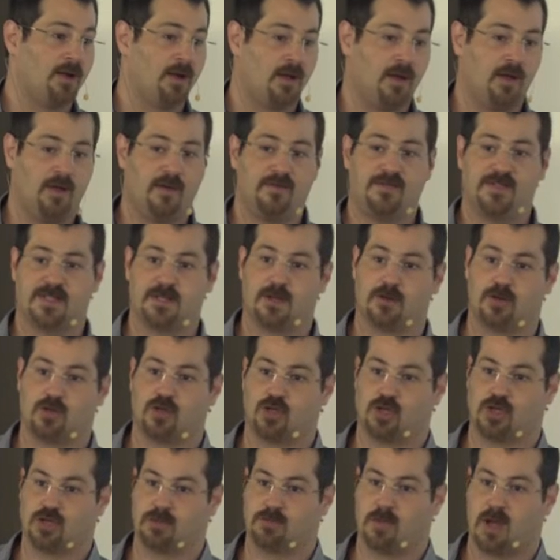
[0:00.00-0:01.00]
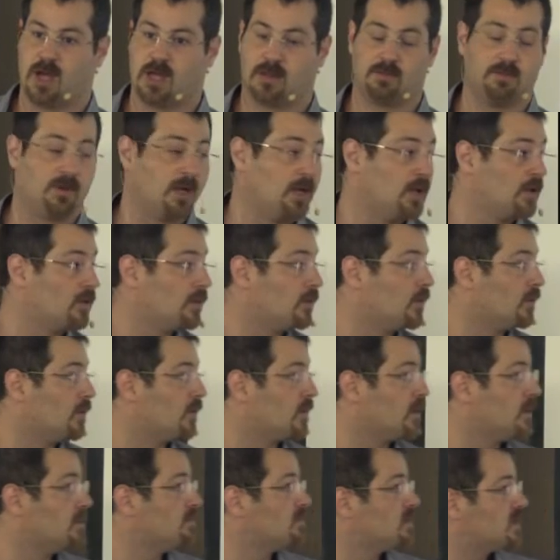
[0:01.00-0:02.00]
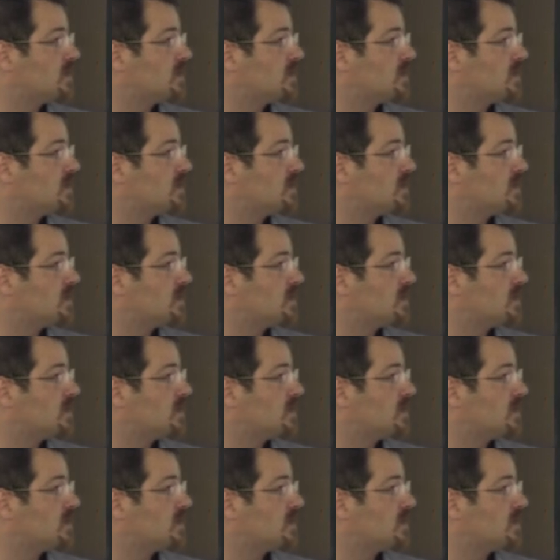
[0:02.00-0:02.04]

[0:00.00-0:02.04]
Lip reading: naive solution might be to do them